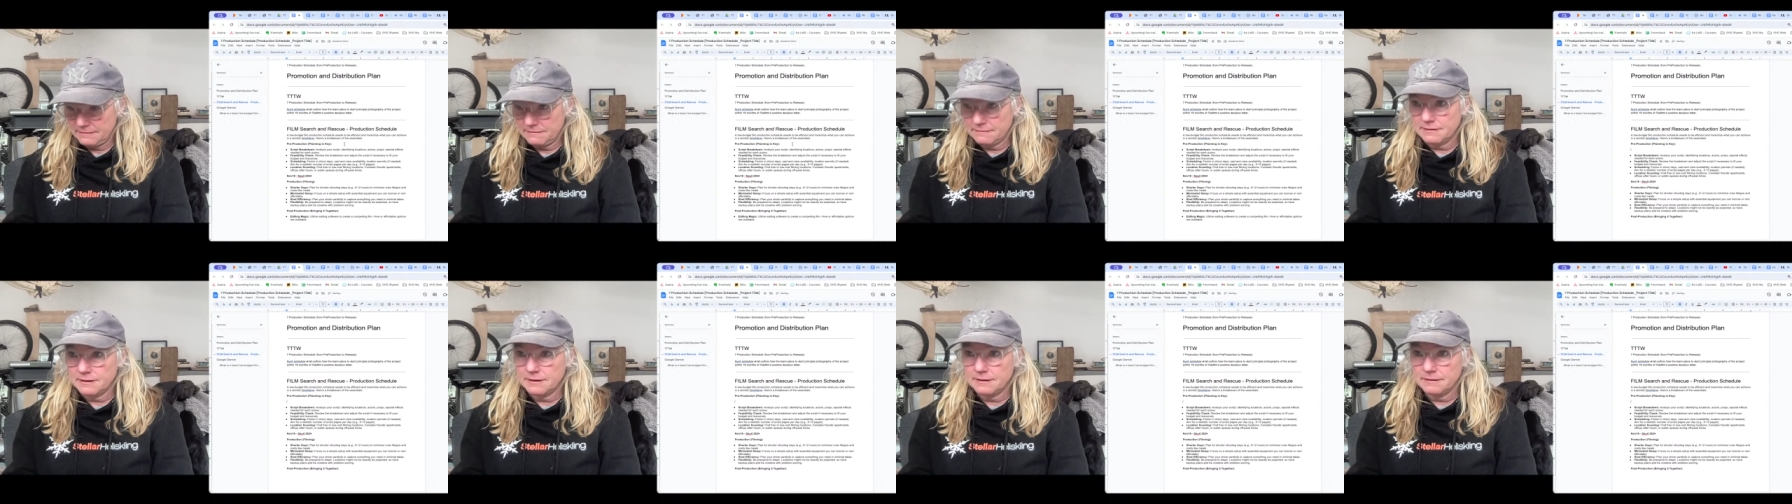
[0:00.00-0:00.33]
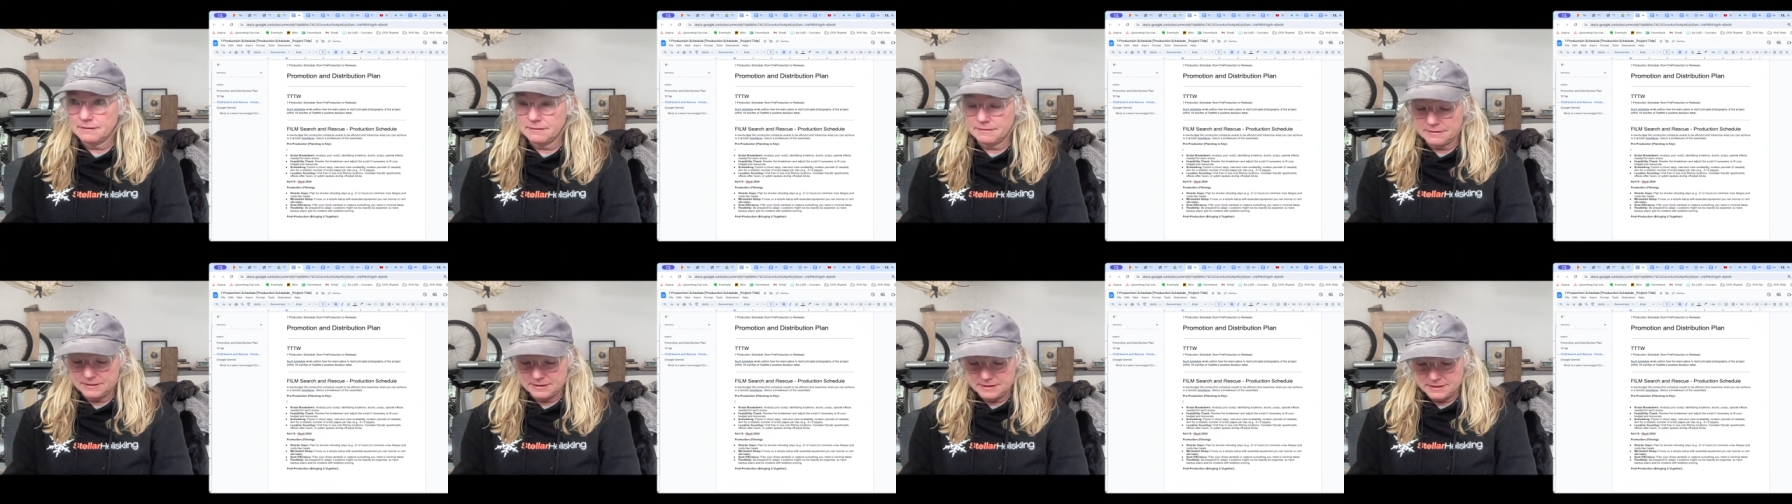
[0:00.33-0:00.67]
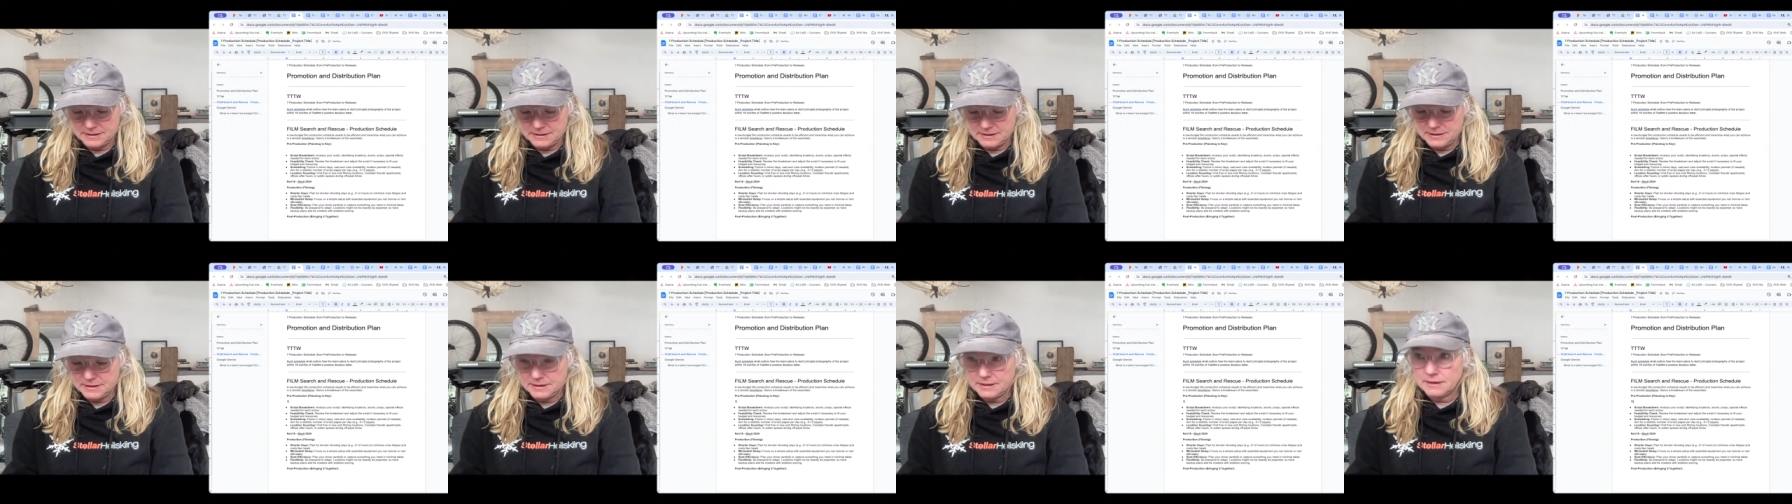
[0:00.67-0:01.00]
We go
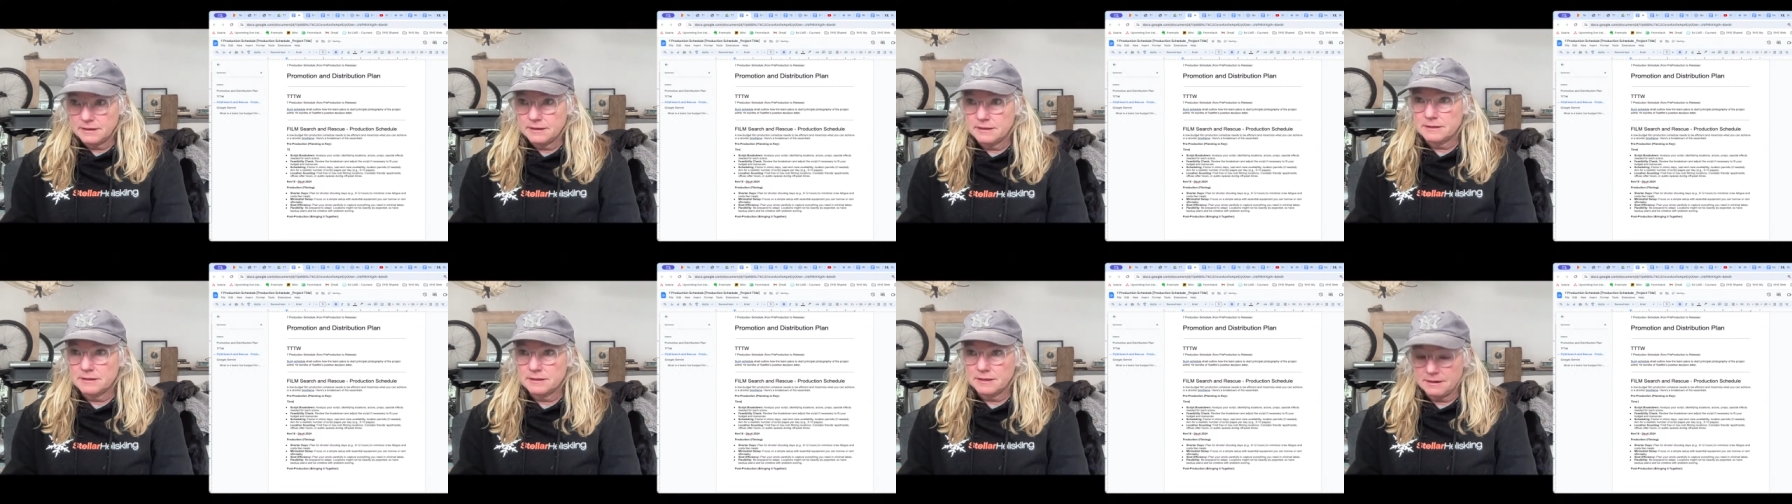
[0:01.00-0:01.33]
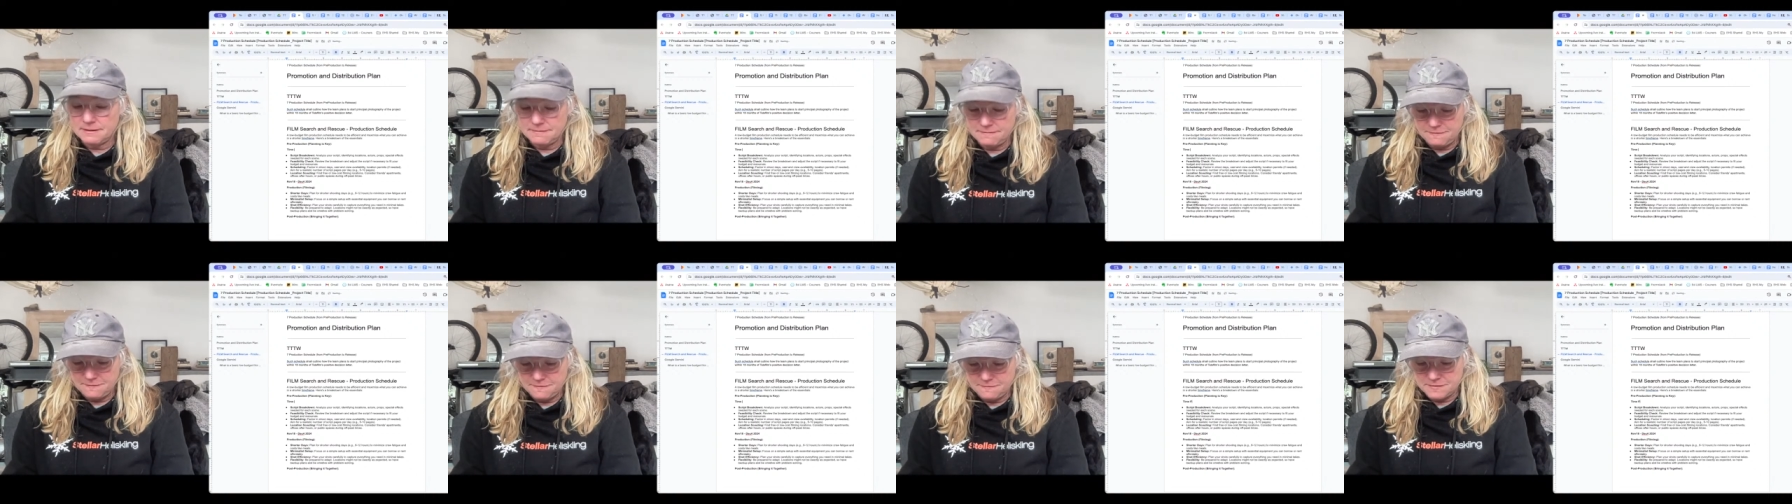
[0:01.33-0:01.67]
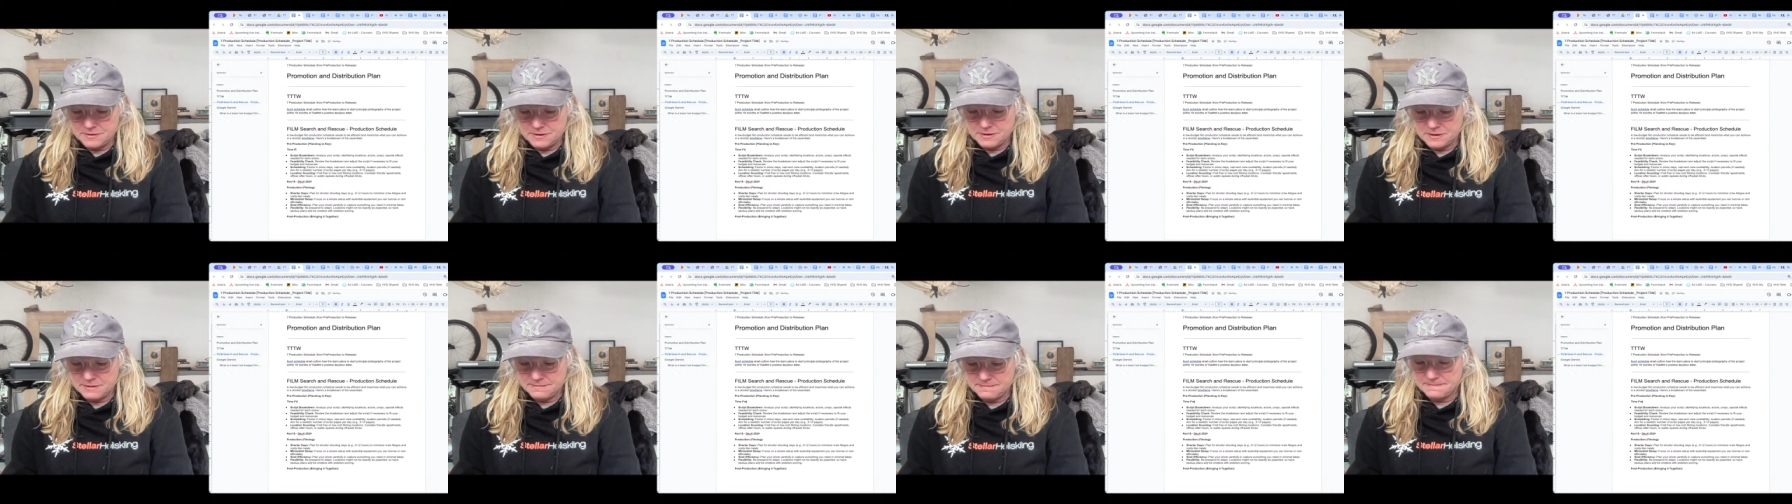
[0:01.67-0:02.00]
time
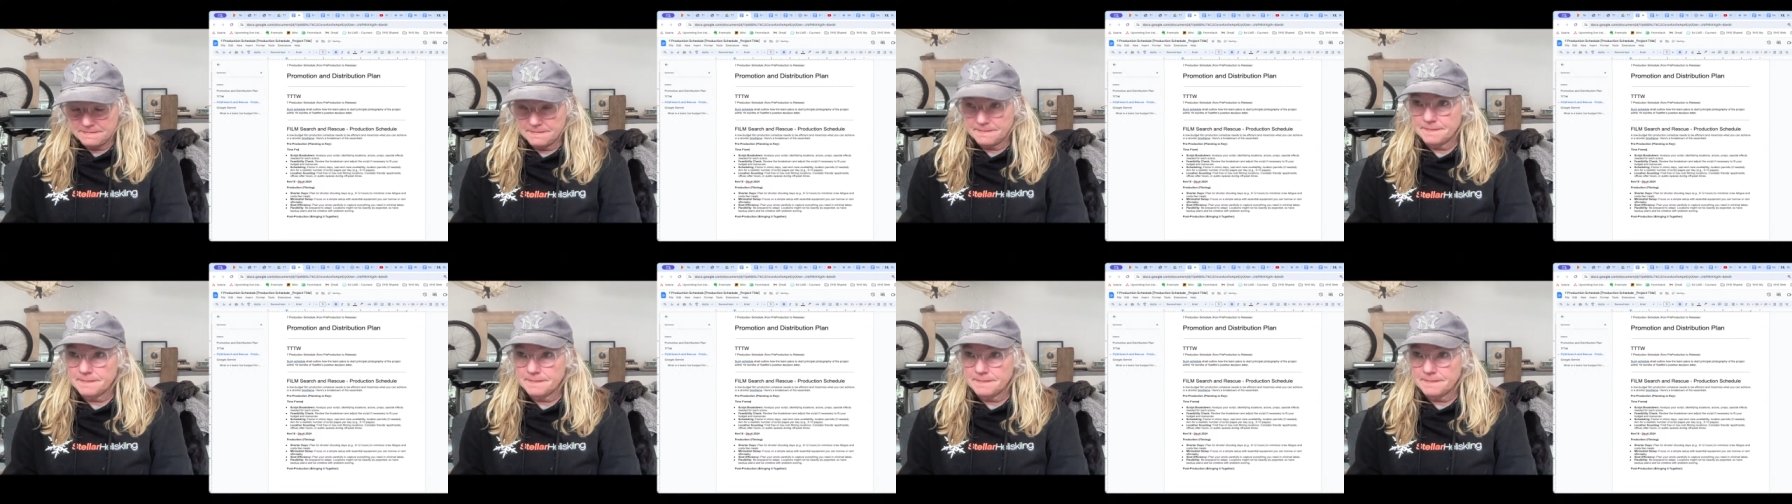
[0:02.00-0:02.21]
frame